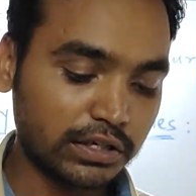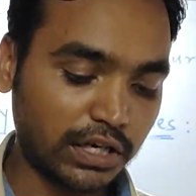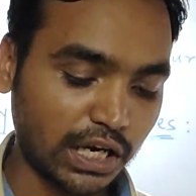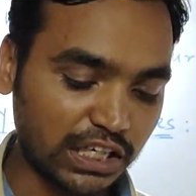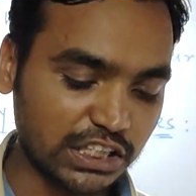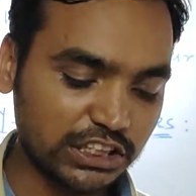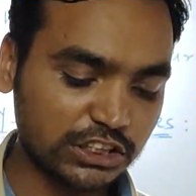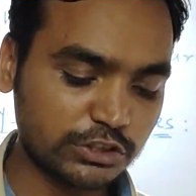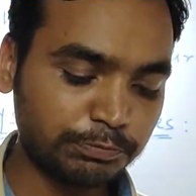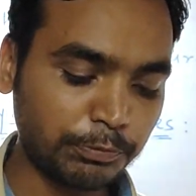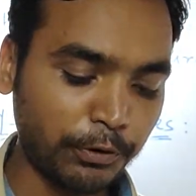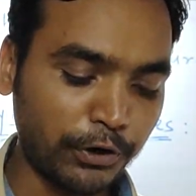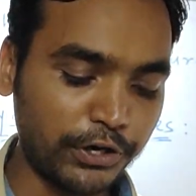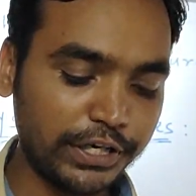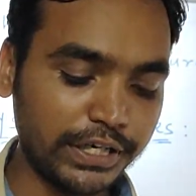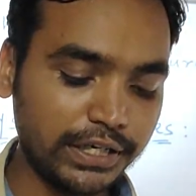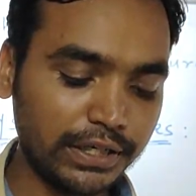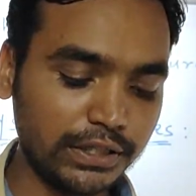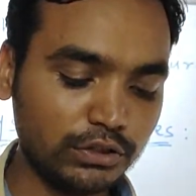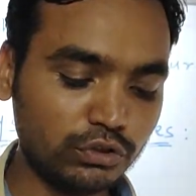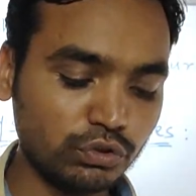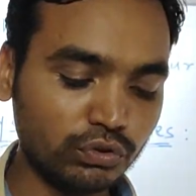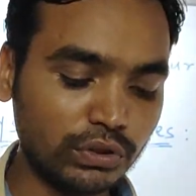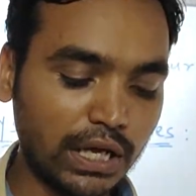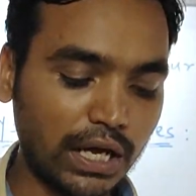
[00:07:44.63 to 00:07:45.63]

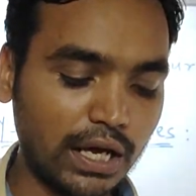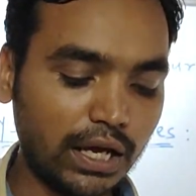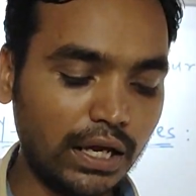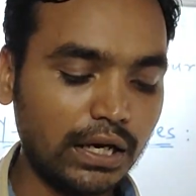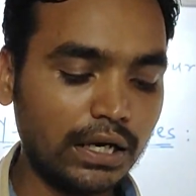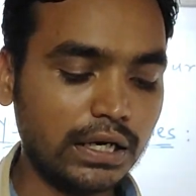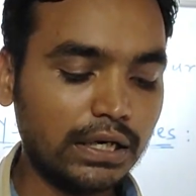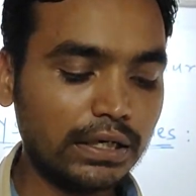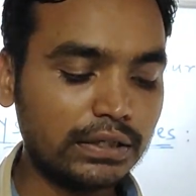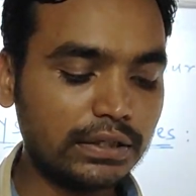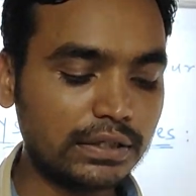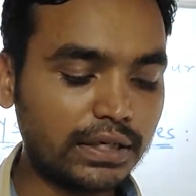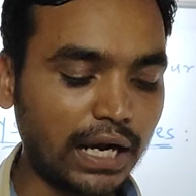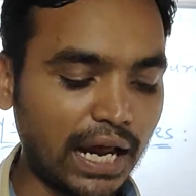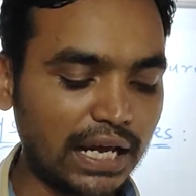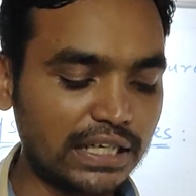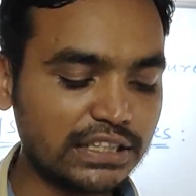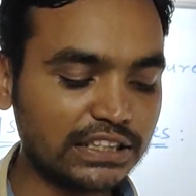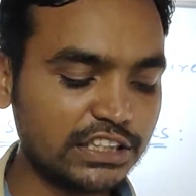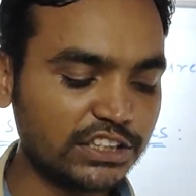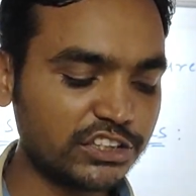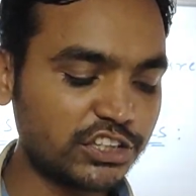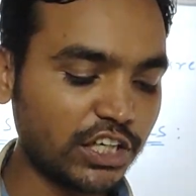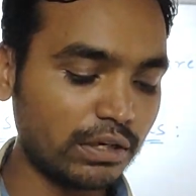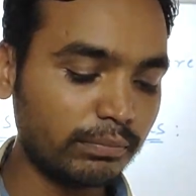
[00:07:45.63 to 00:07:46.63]
corresponding to the
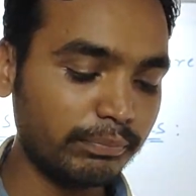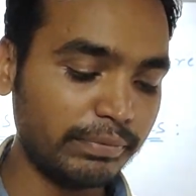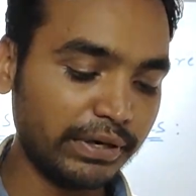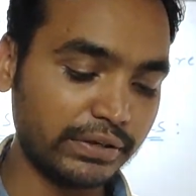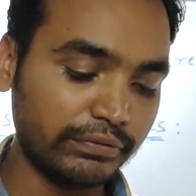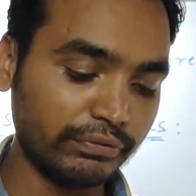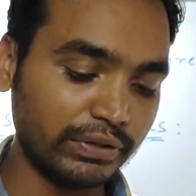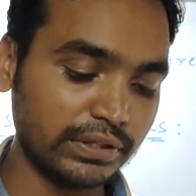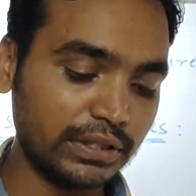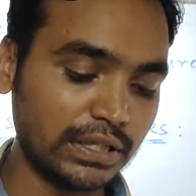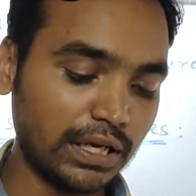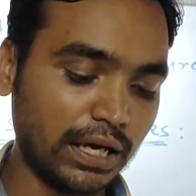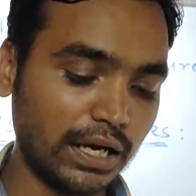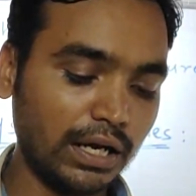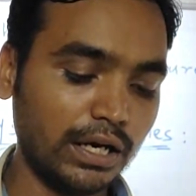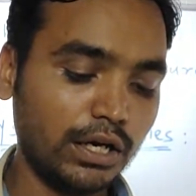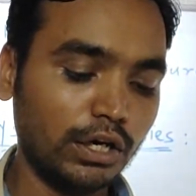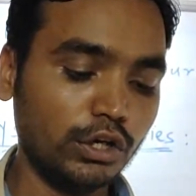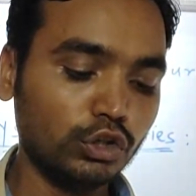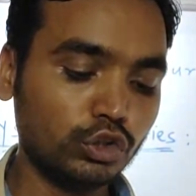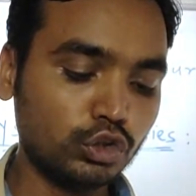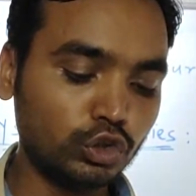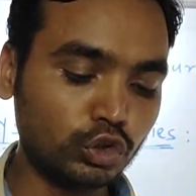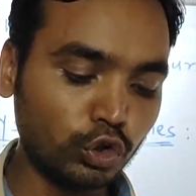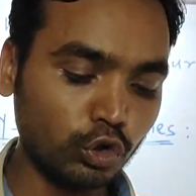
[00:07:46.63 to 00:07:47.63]
transition between the
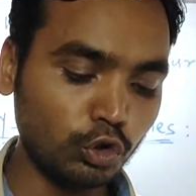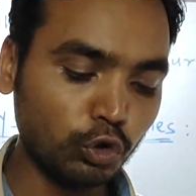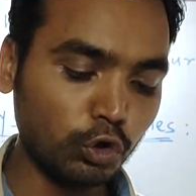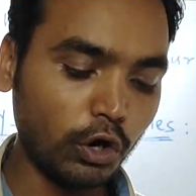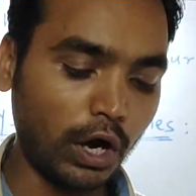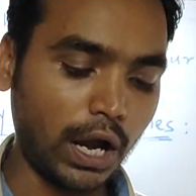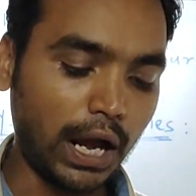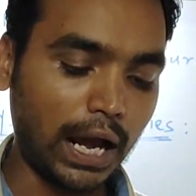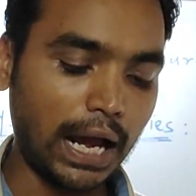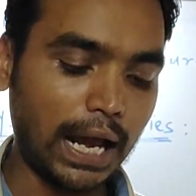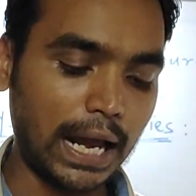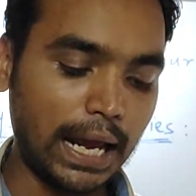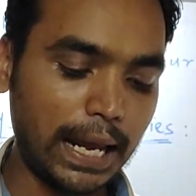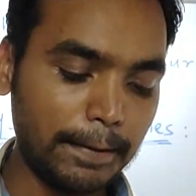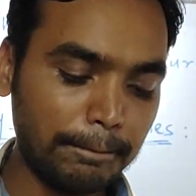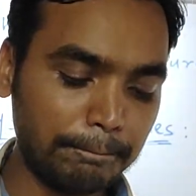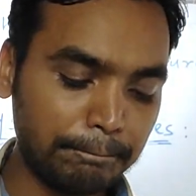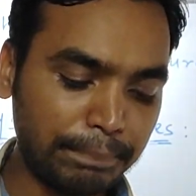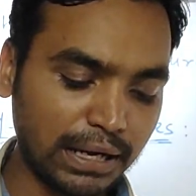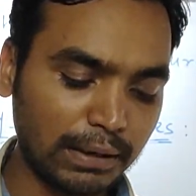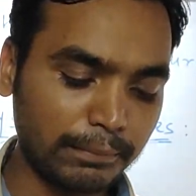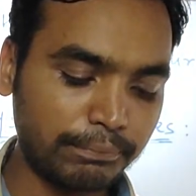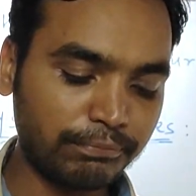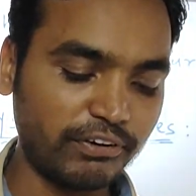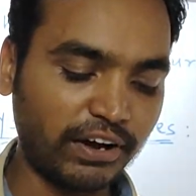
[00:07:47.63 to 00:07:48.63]
two
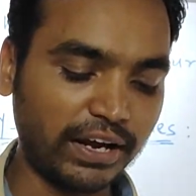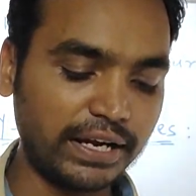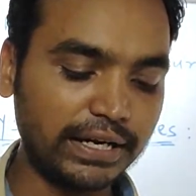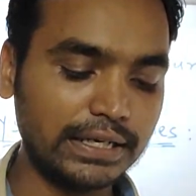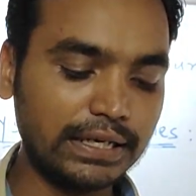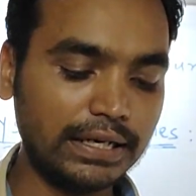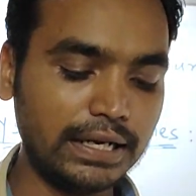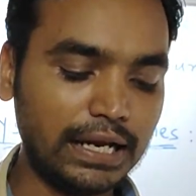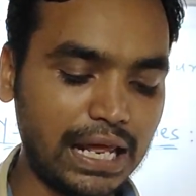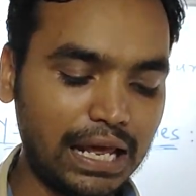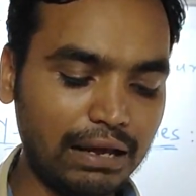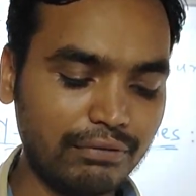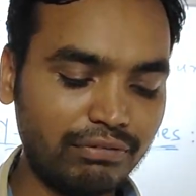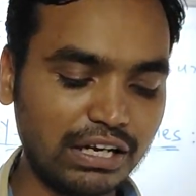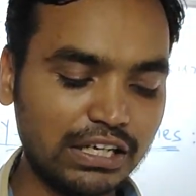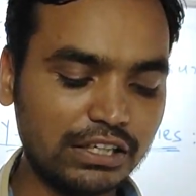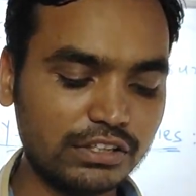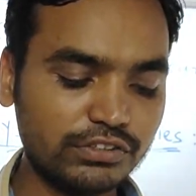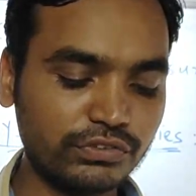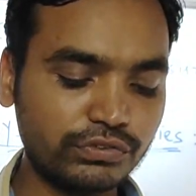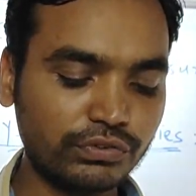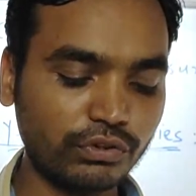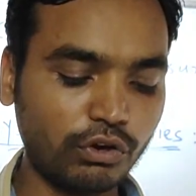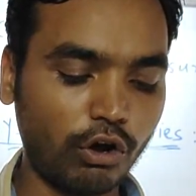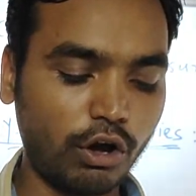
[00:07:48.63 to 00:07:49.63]
hyperfine
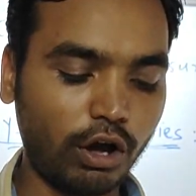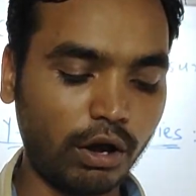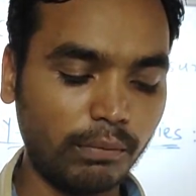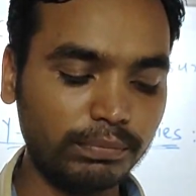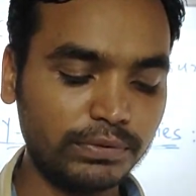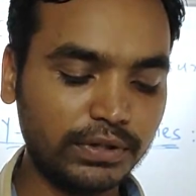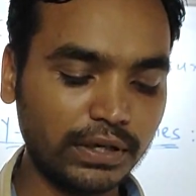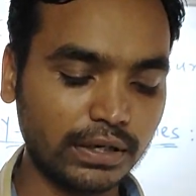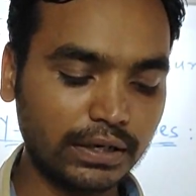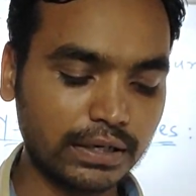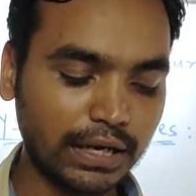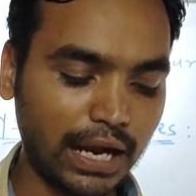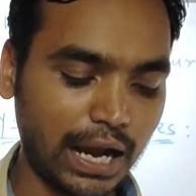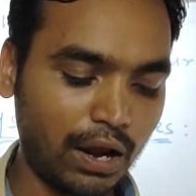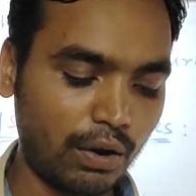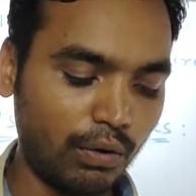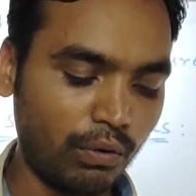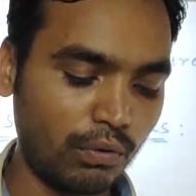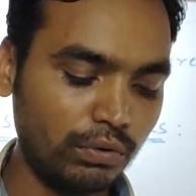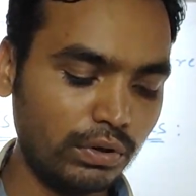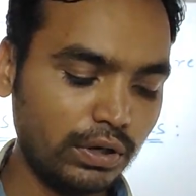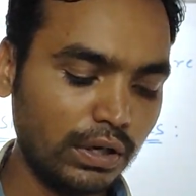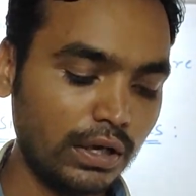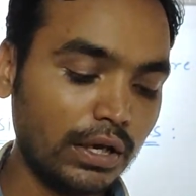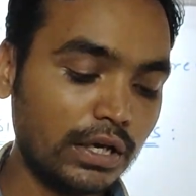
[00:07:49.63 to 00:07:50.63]
levels of the
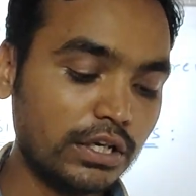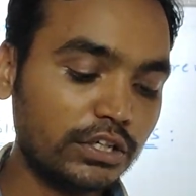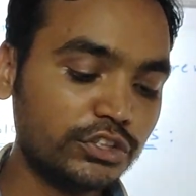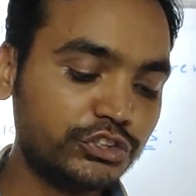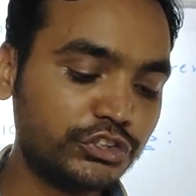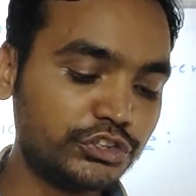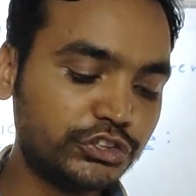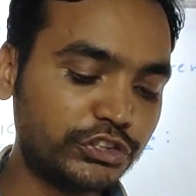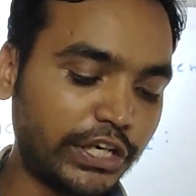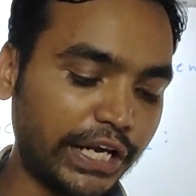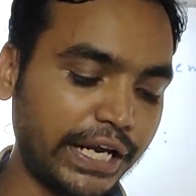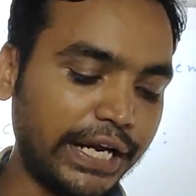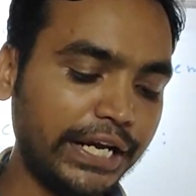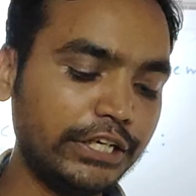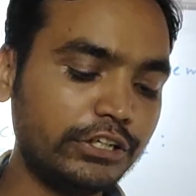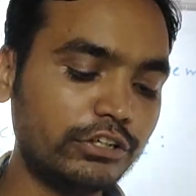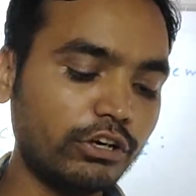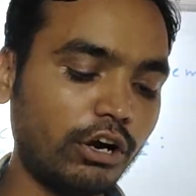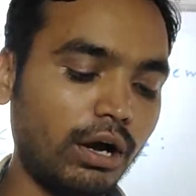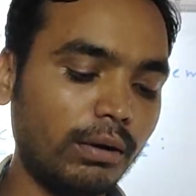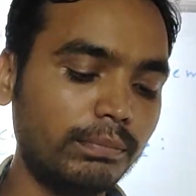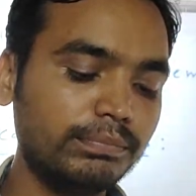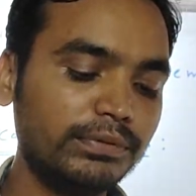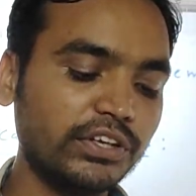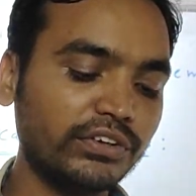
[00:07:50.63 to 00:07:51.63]
ground state
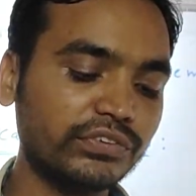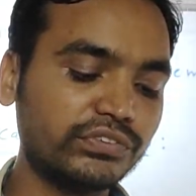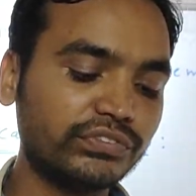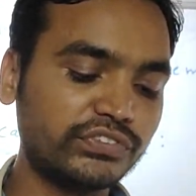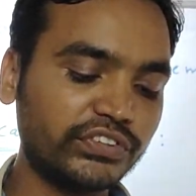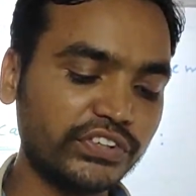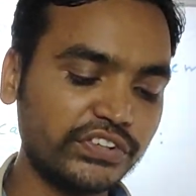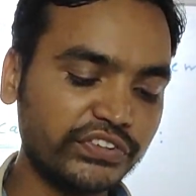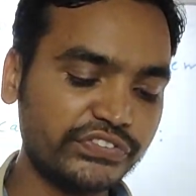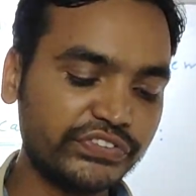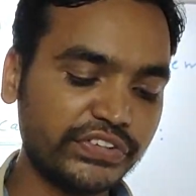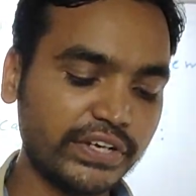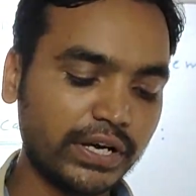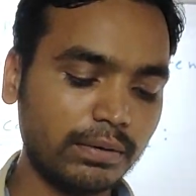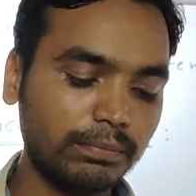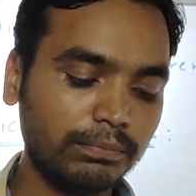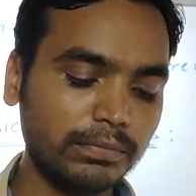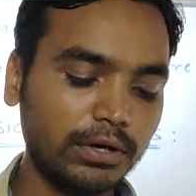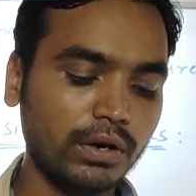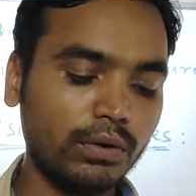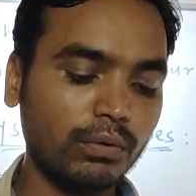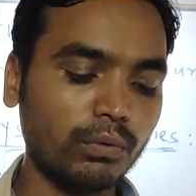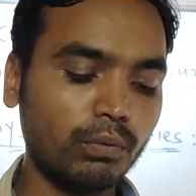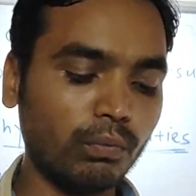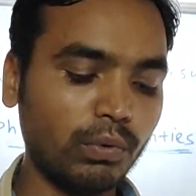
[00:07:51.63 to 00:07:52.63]
of the
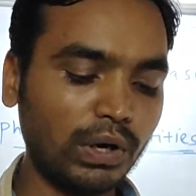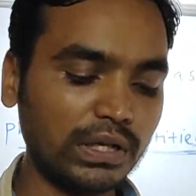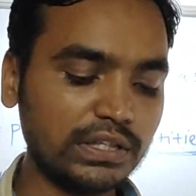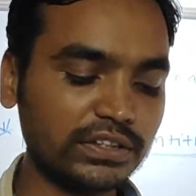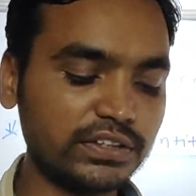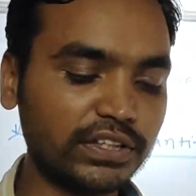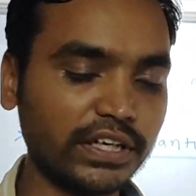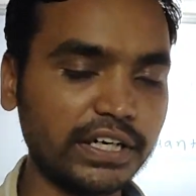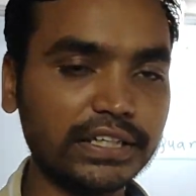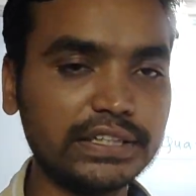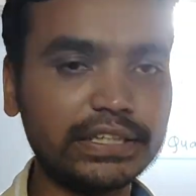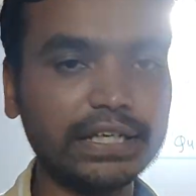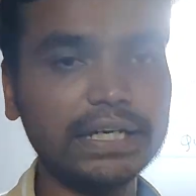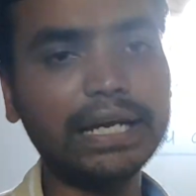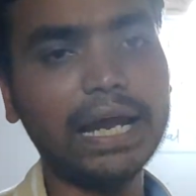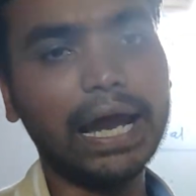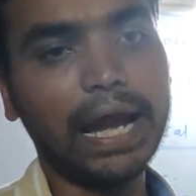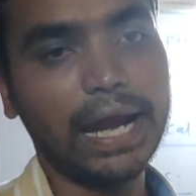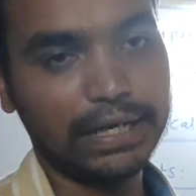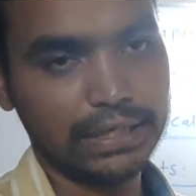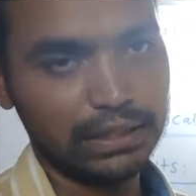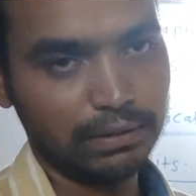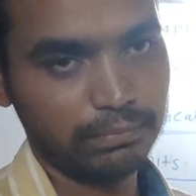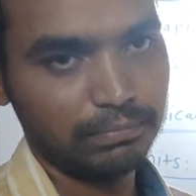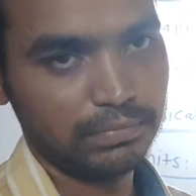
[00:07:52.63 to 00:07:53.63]
cesium-133
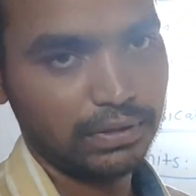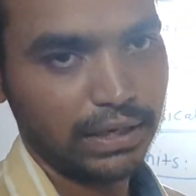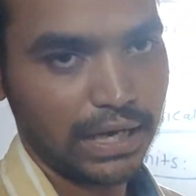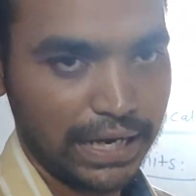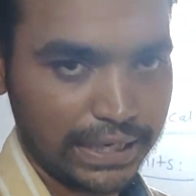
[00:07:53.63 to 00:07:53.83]
atom,